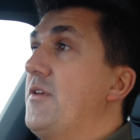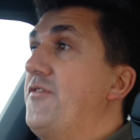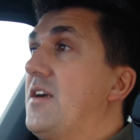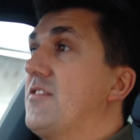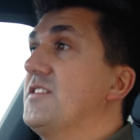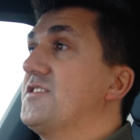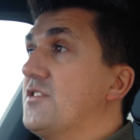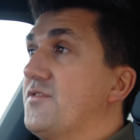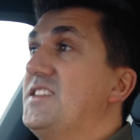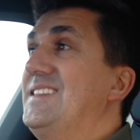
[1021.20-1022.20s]
a variance
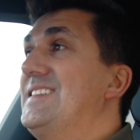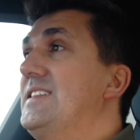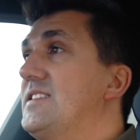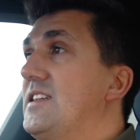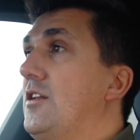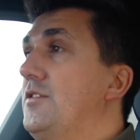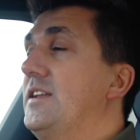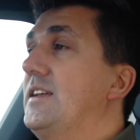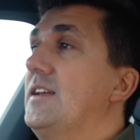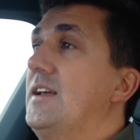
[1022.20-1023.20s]
of settings,
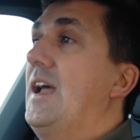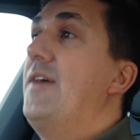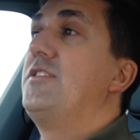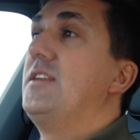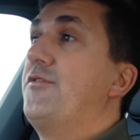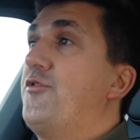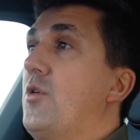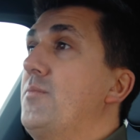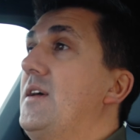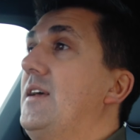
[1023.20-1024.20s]
including everything
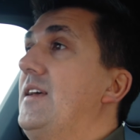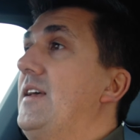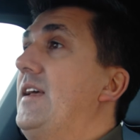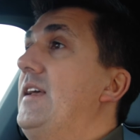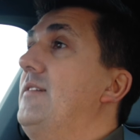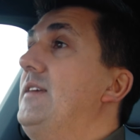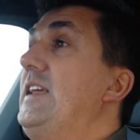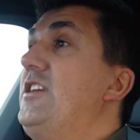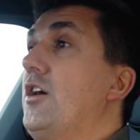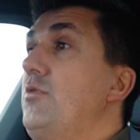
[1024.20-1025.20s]
from
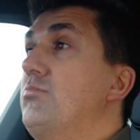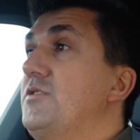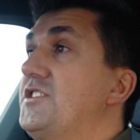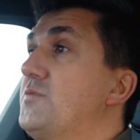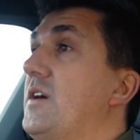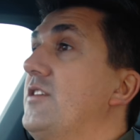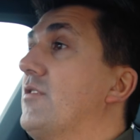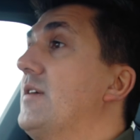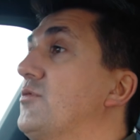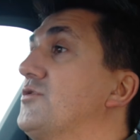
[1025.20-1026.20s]
Eco, which is where
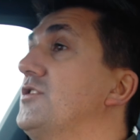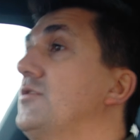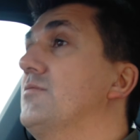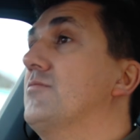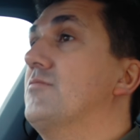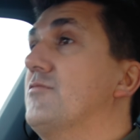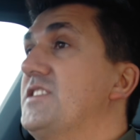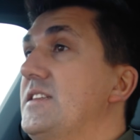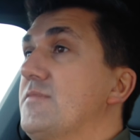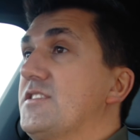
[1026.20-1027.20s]
you're able to
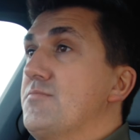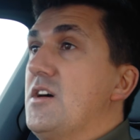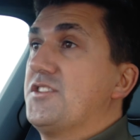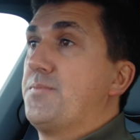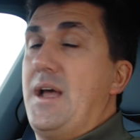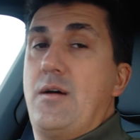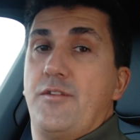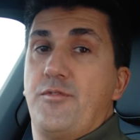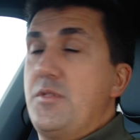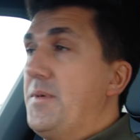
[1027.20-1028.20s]
redeem as much
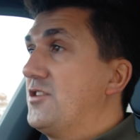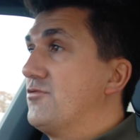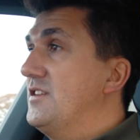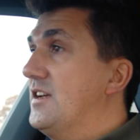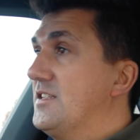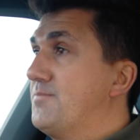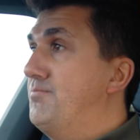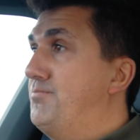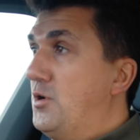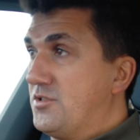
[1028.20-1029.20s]
power from the battery as
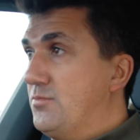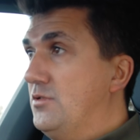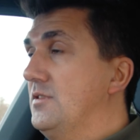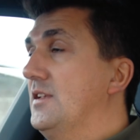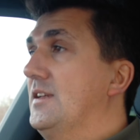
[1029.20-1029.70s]
possible.